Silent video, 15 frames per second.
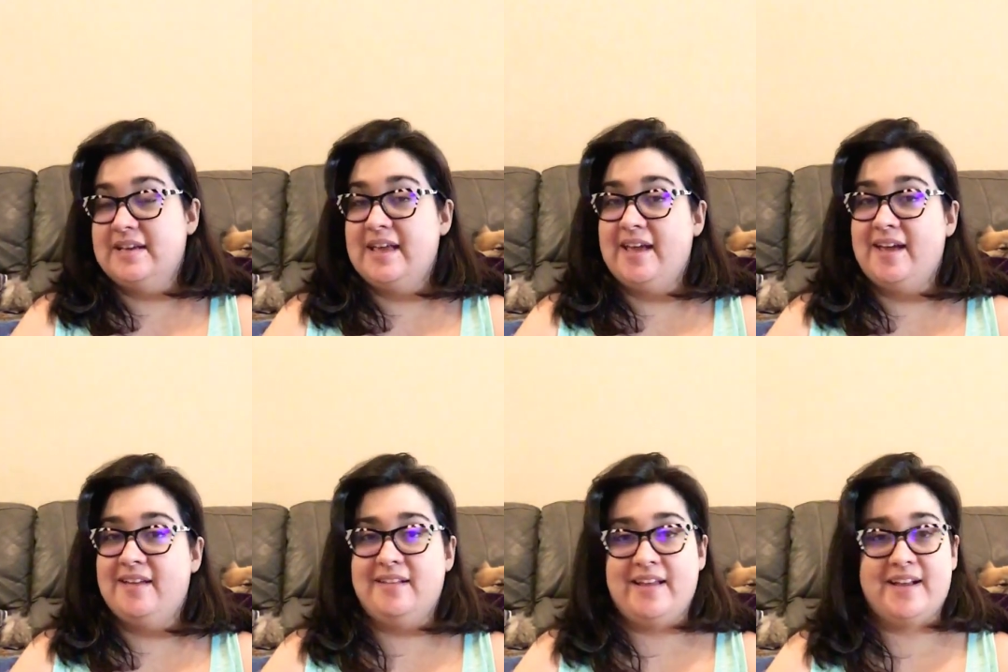
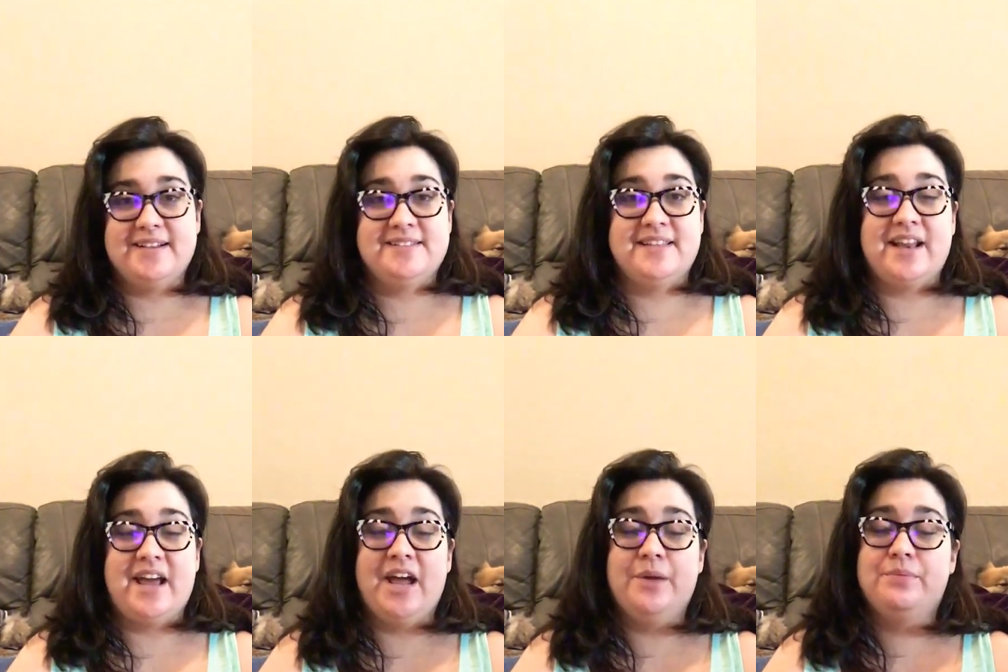again, like I
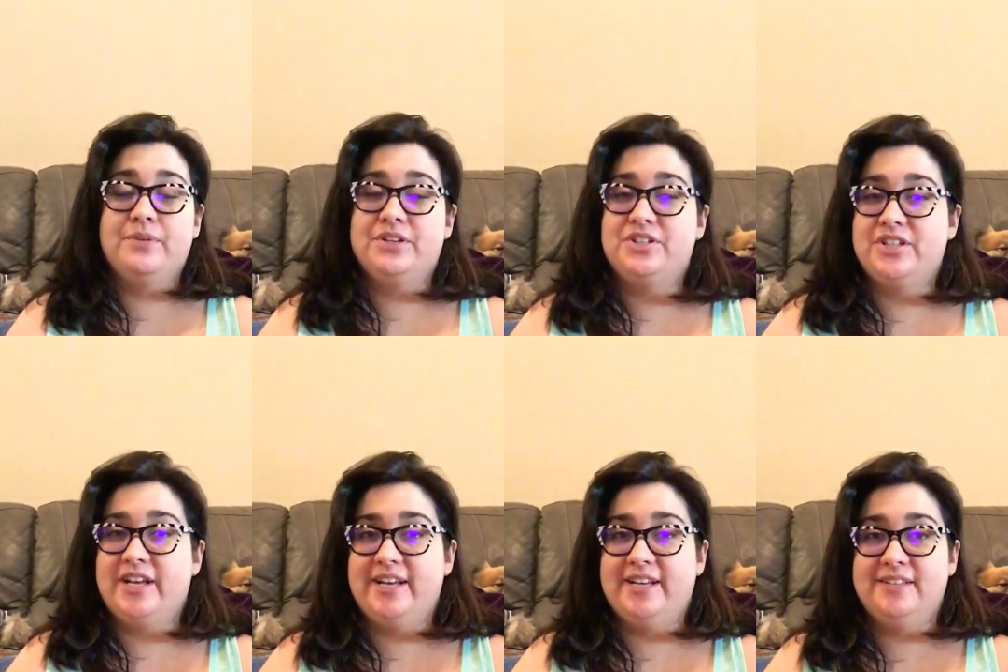said, I
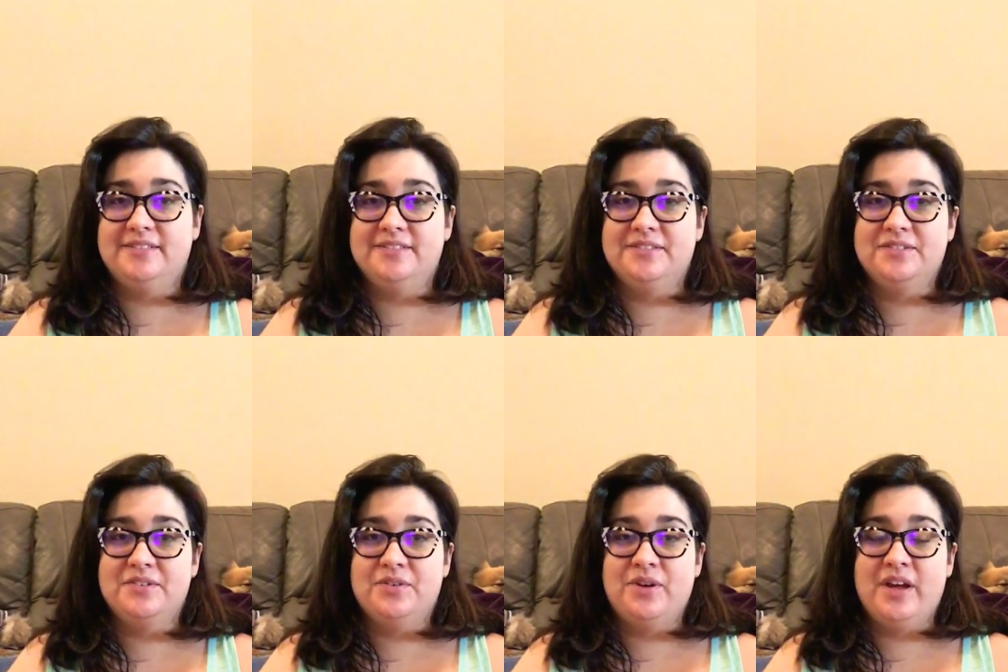appreciate
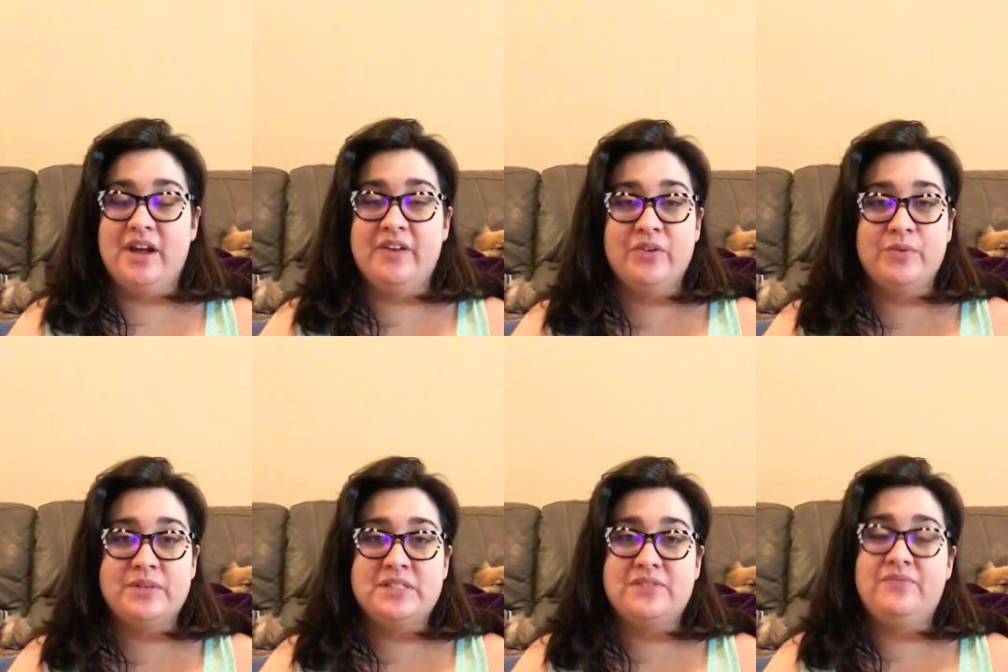
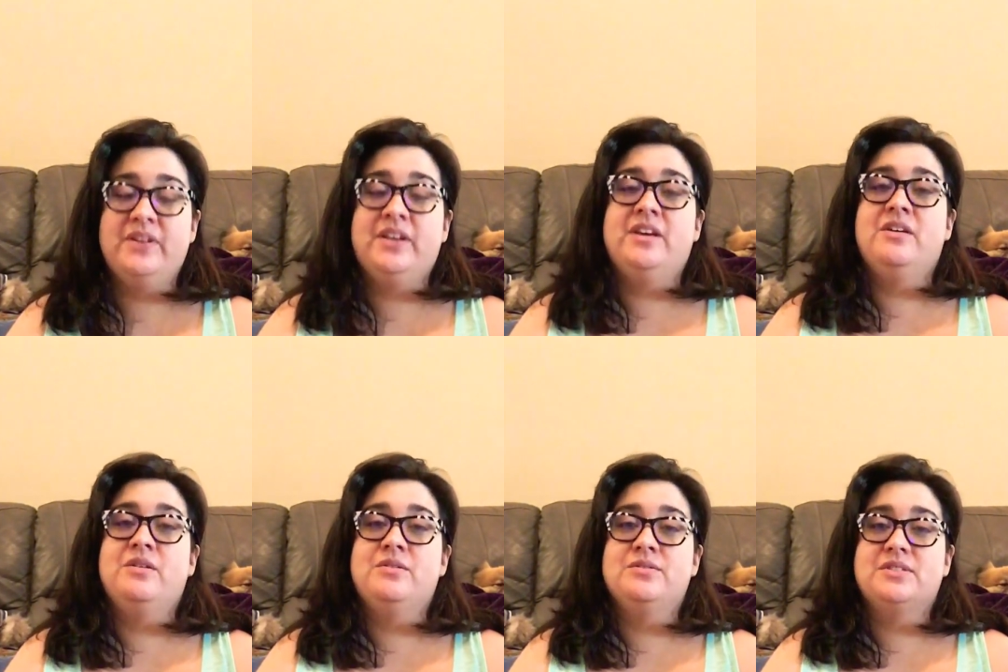everyone's
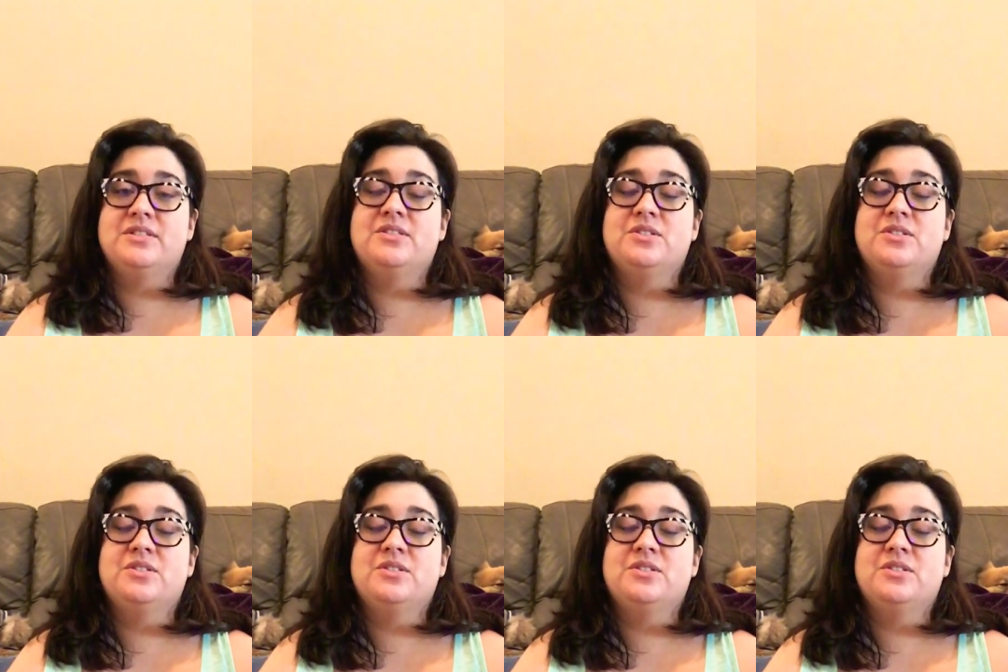videos.